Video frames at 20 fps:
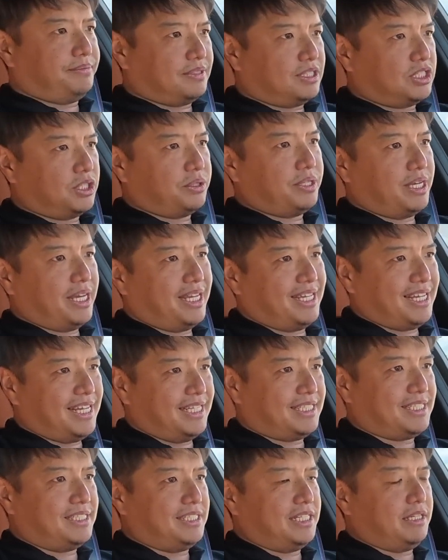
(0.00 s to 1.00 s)
So
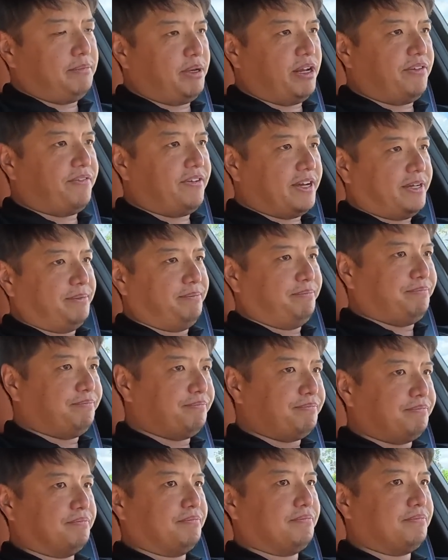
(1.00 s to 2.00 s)
it's a little bit of a
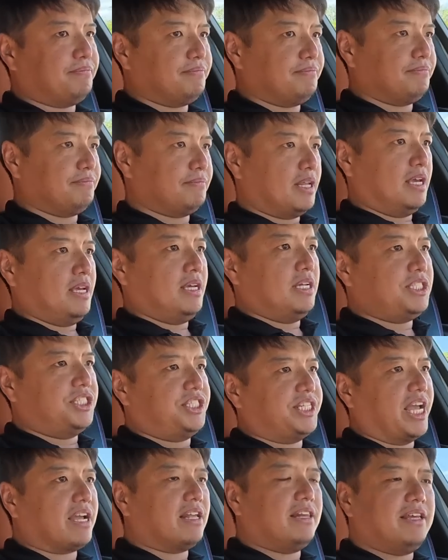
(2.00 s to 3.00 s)

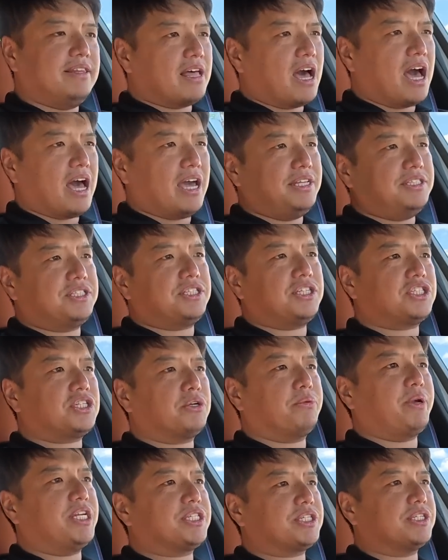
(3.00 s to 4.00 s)
Jekyll and Hyde
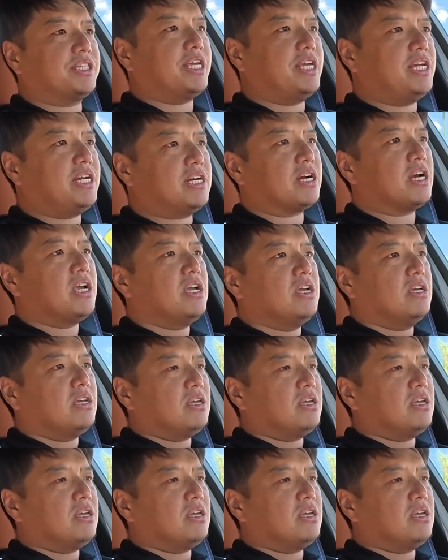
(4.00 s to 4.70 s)
situation here.